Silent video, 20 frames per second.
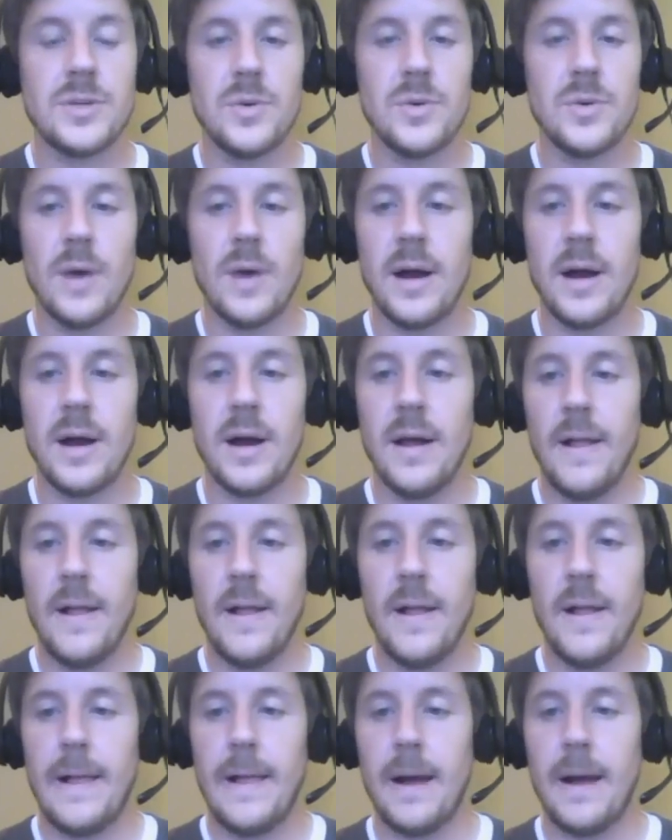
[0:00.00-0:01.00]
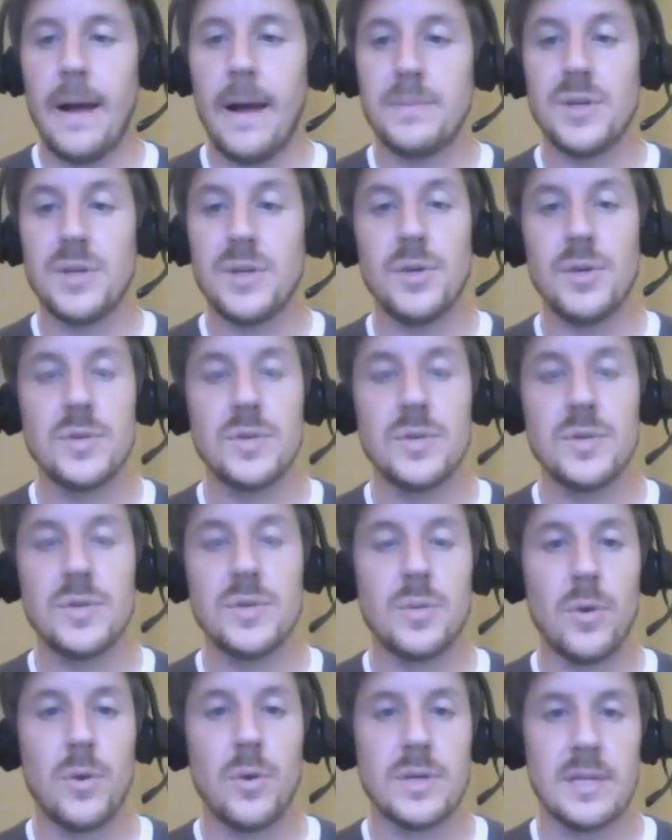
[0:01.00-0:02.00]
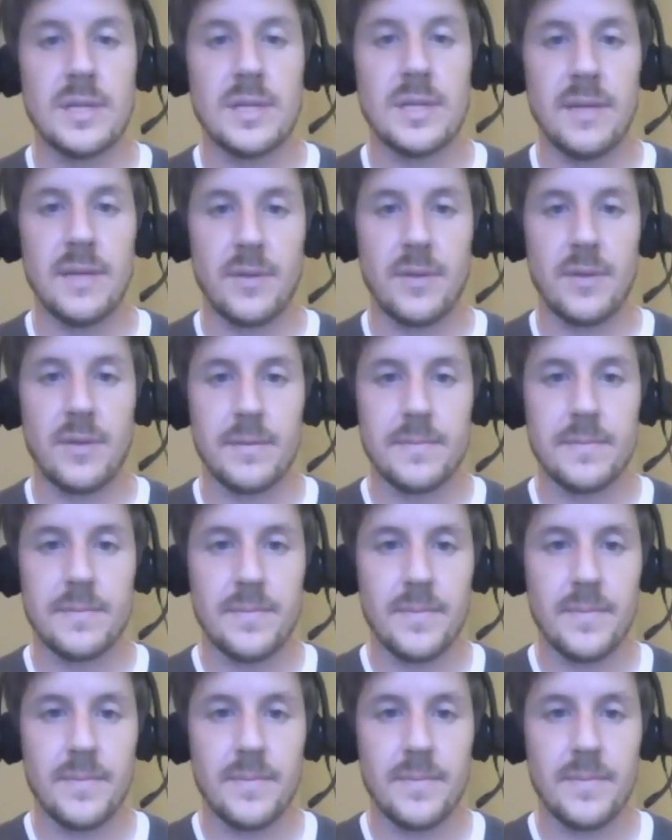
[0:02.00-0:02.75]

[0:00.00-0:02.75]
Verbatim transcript: to uh, um, to use the word deliver.